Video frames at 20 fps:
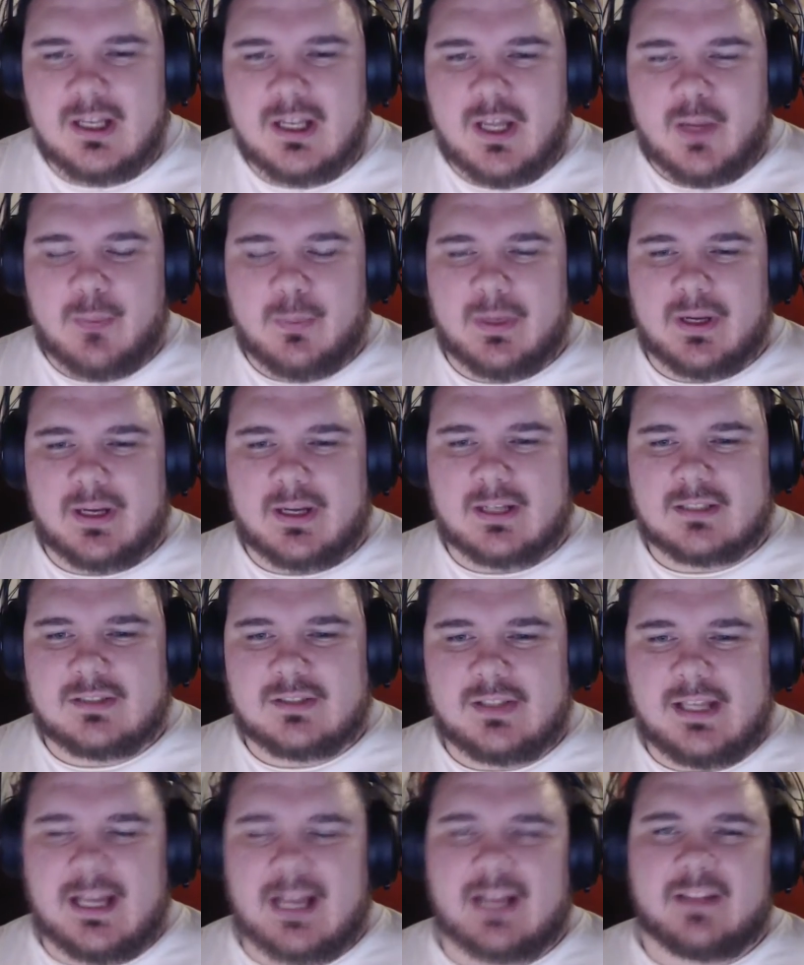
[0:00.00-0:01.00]
But uh, so
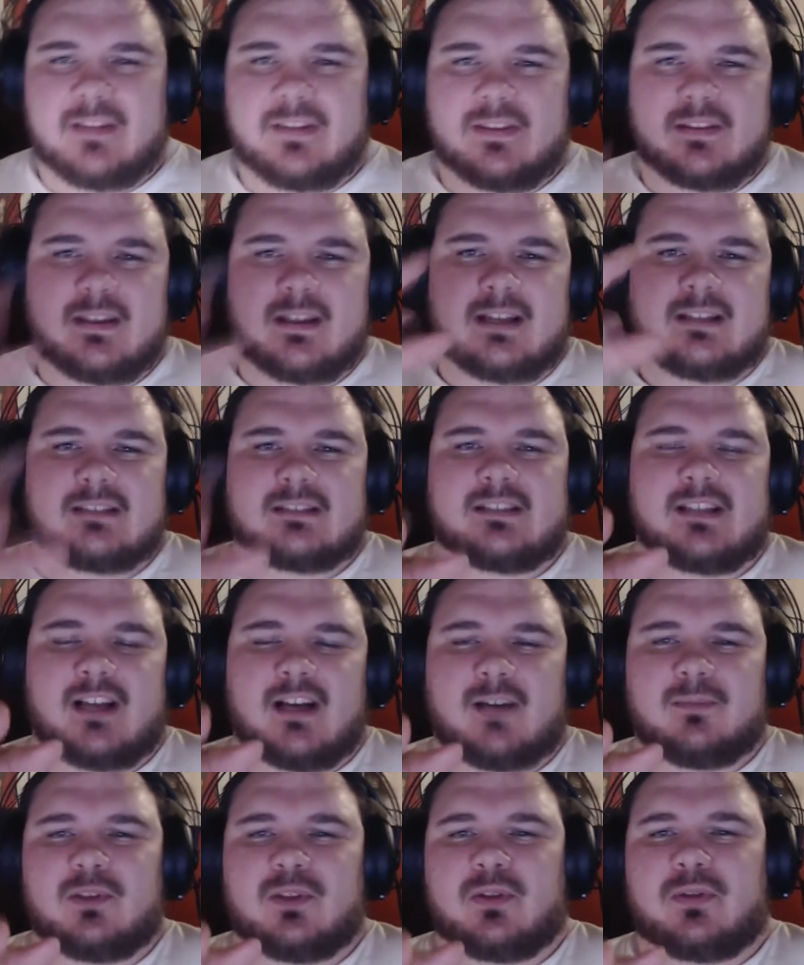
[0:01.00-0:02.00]
yeah,
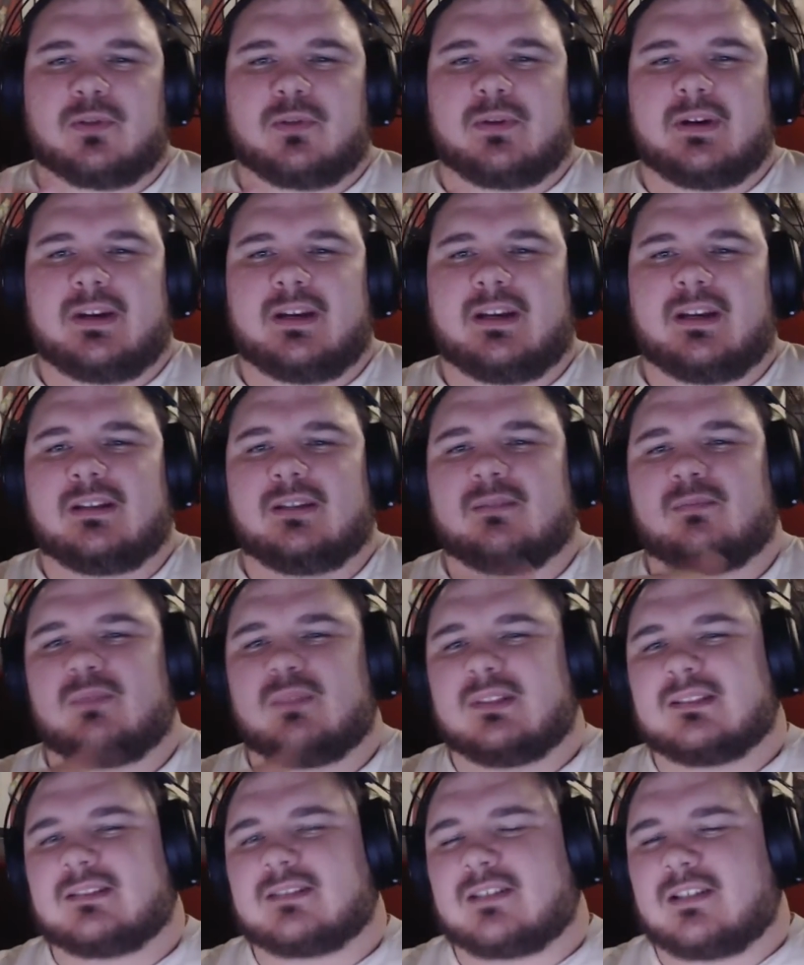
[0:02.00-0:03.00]
Diablo 3,
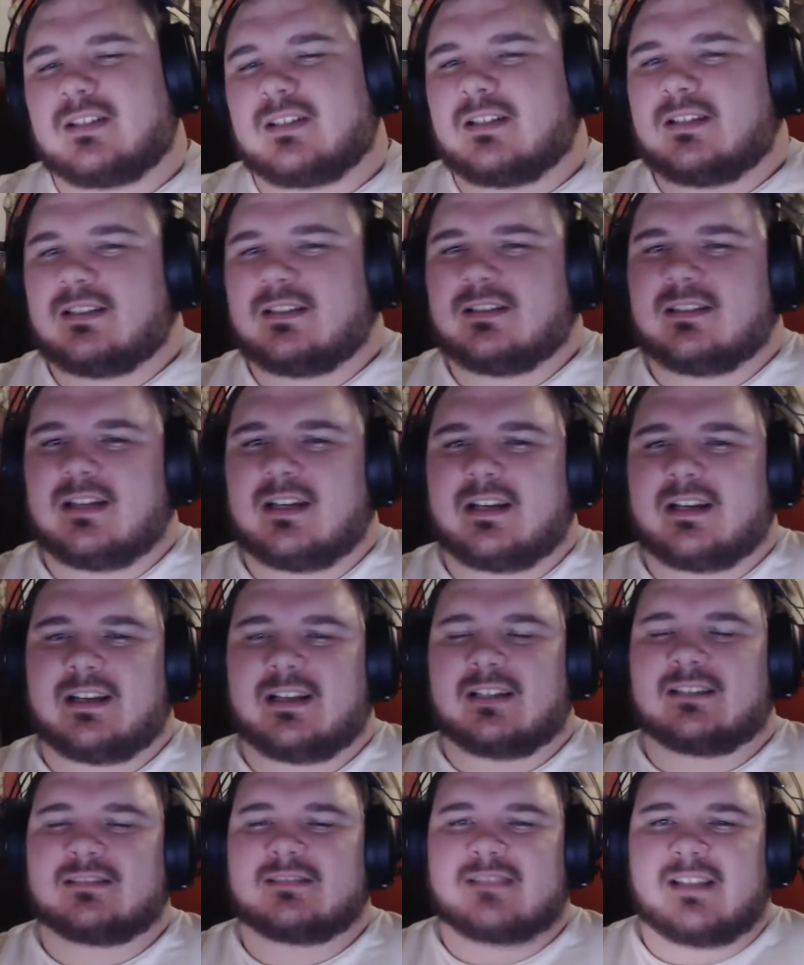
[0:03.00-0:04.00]
Blizzard, I
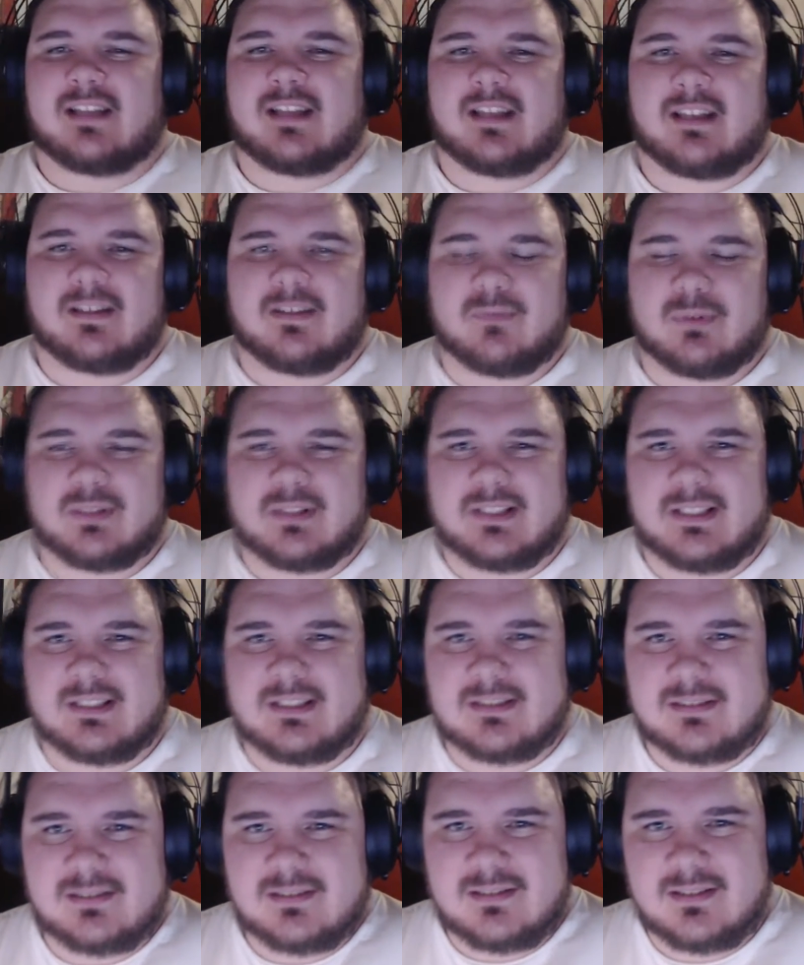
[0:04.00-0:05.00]
guess they
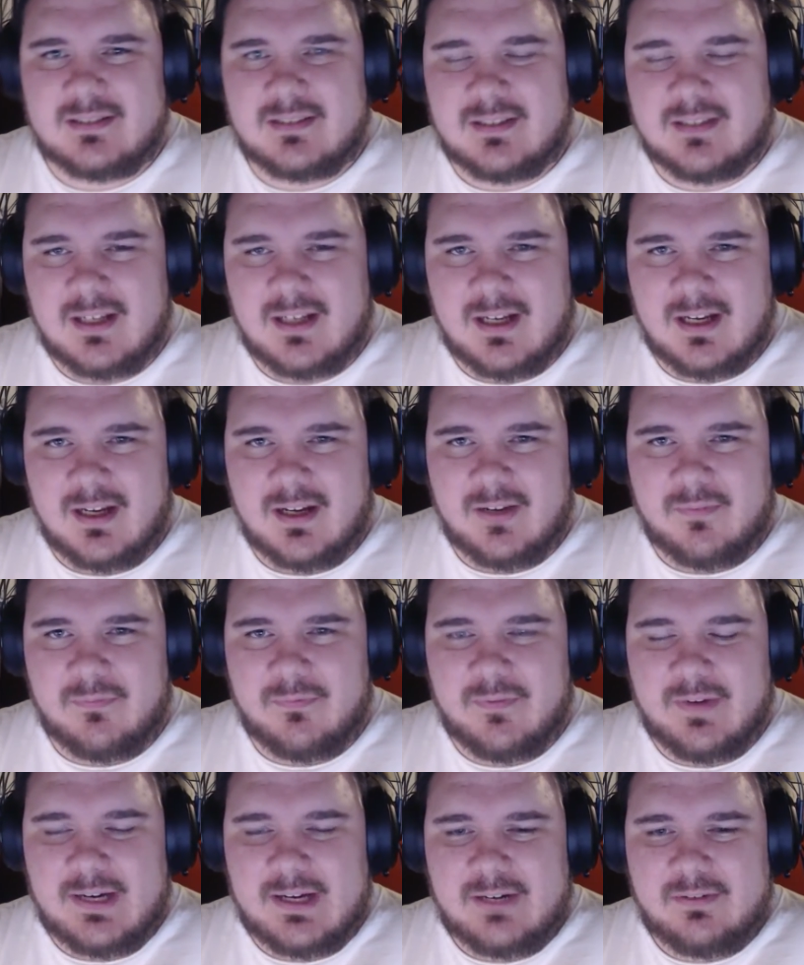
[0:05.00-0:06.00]
released a
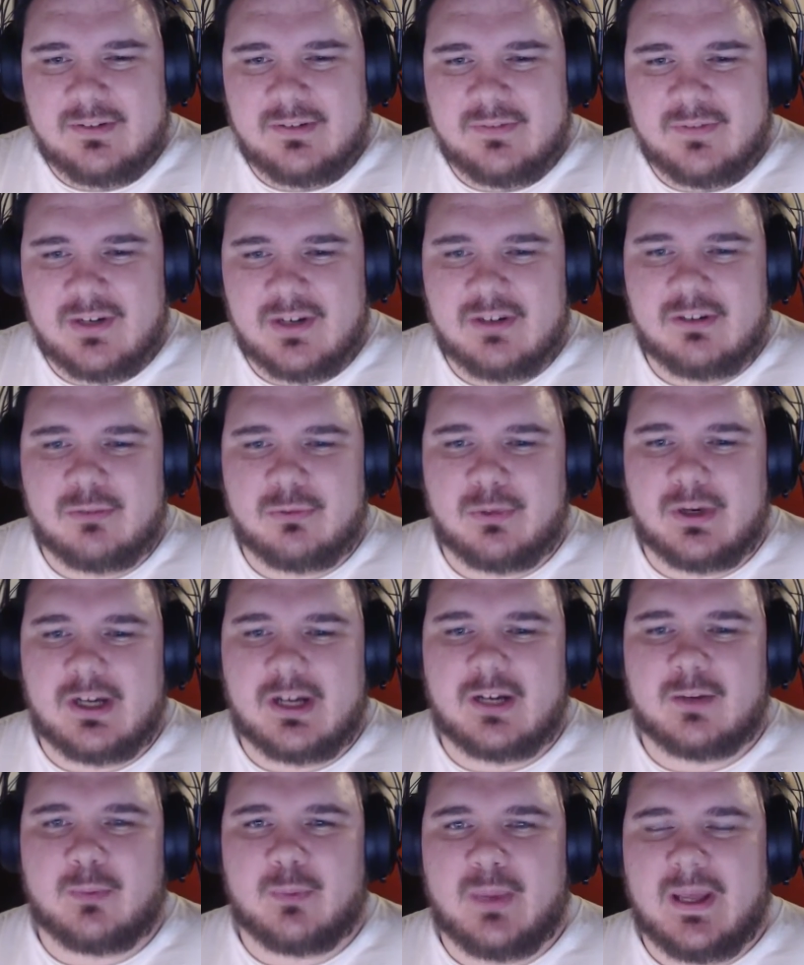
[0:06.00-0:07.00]
very, very
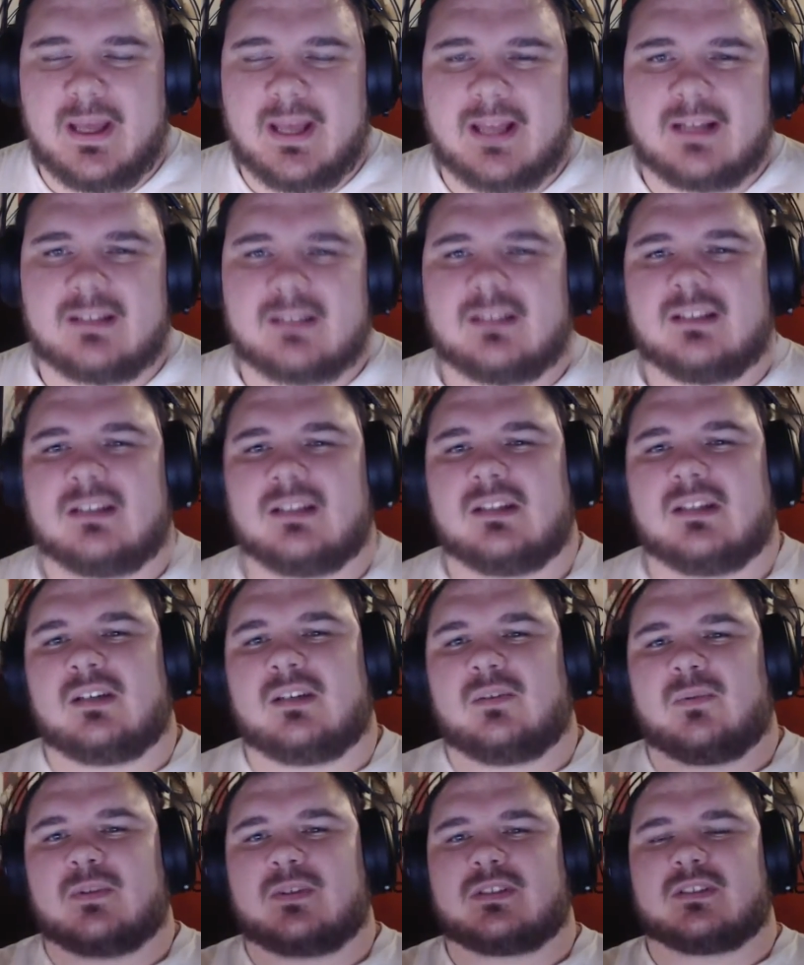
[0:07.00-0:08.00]
rare pet,
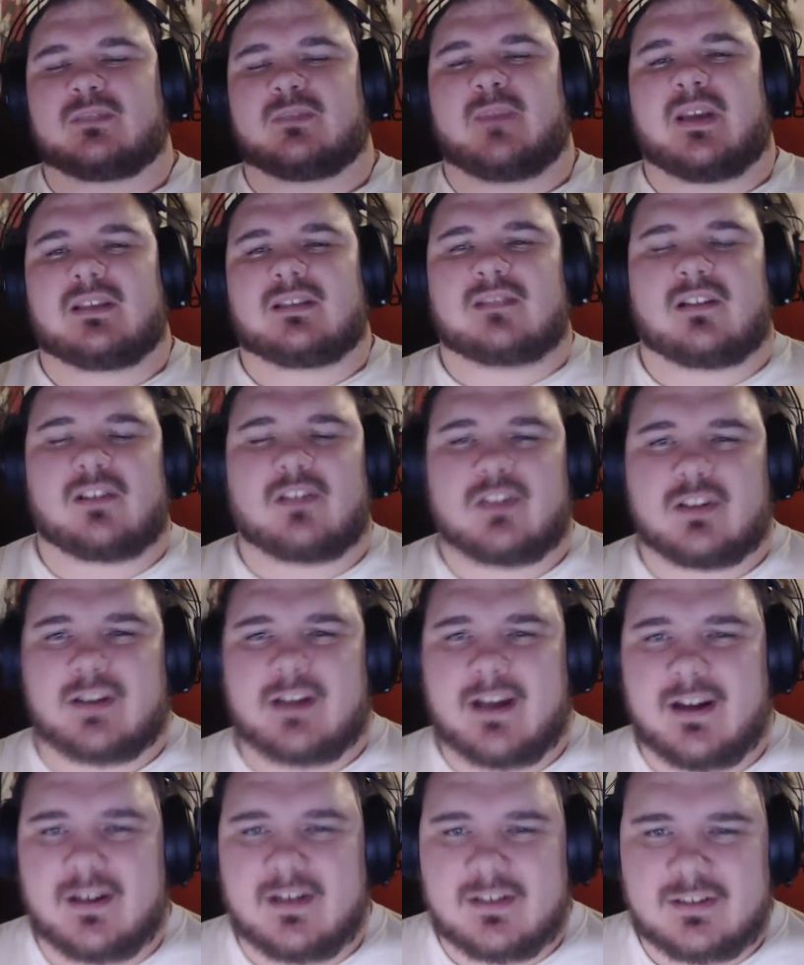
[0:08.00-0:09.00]
which is based on her
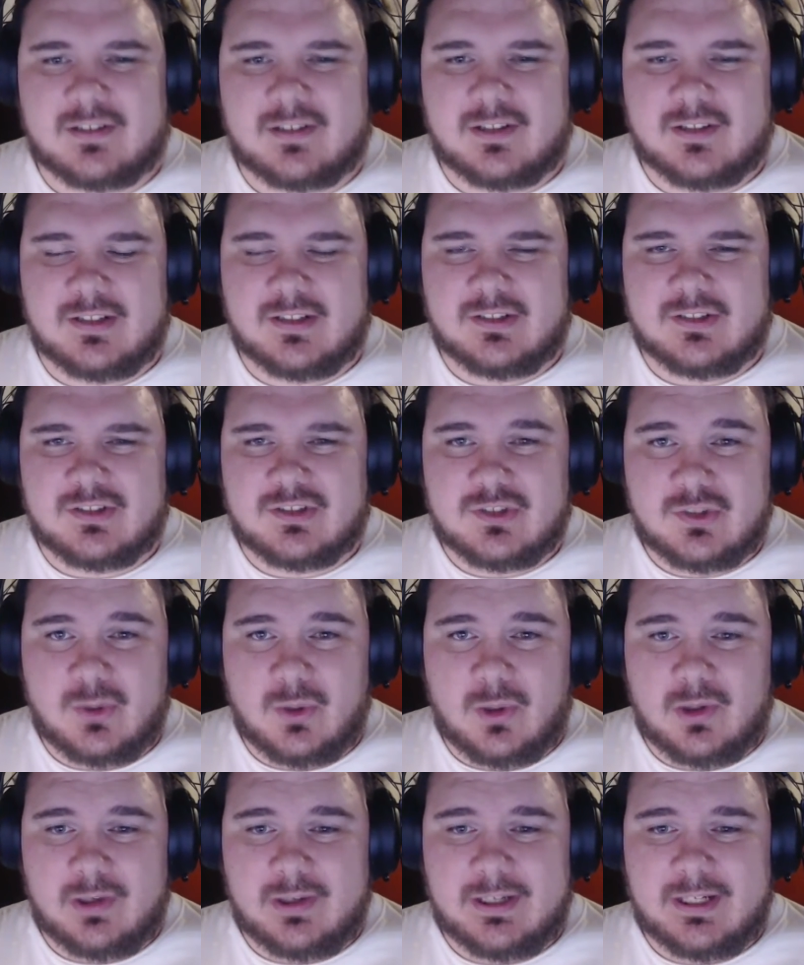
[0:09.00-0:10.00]
character in the
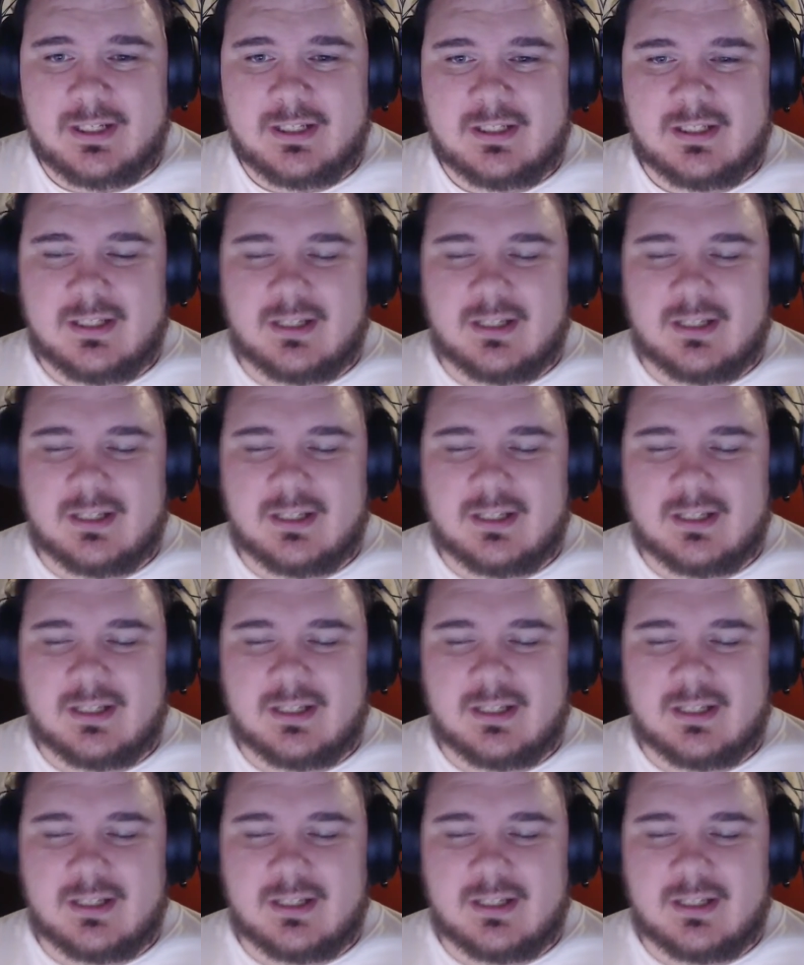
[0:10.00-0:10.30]
story.